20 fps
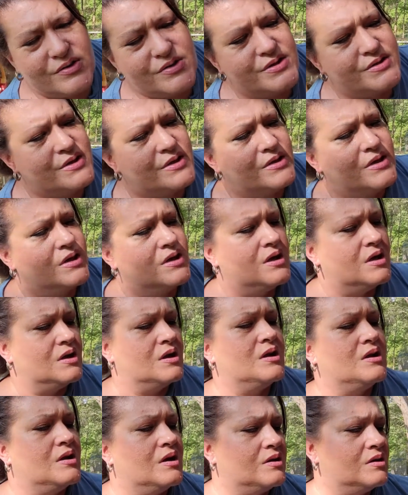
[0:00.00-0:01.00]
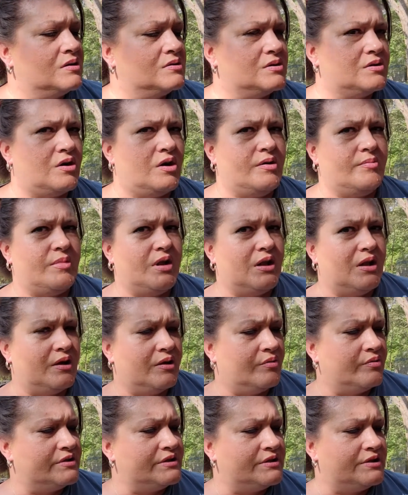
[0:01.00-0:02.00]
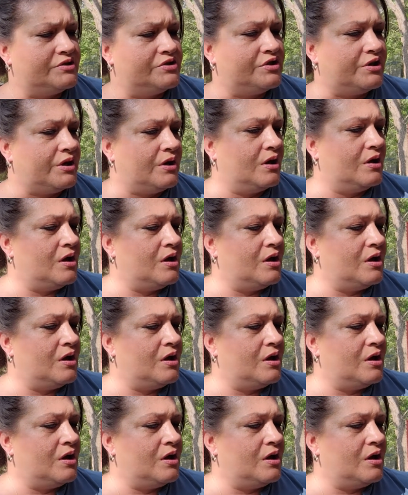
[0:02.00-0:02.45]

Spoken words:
Sorry, my leg was itching.